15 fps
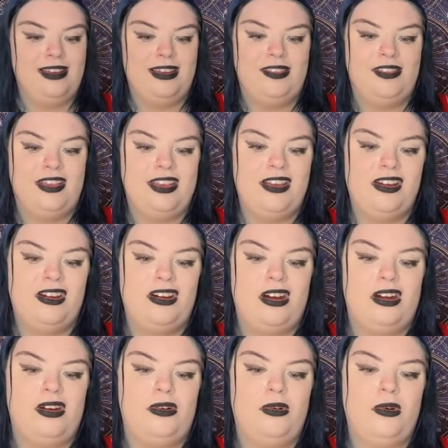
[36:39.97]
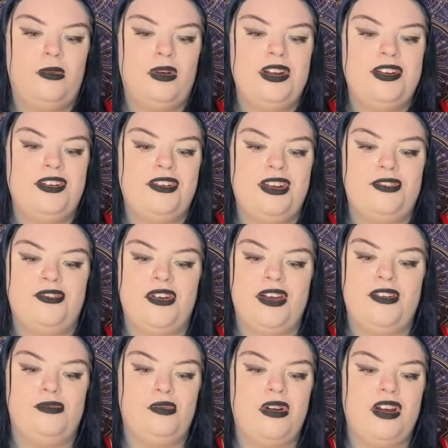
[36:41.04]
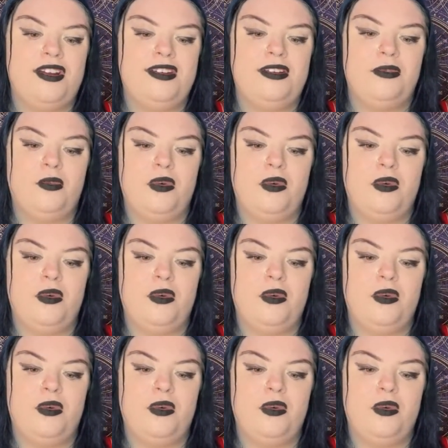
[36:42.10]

And they are 1951,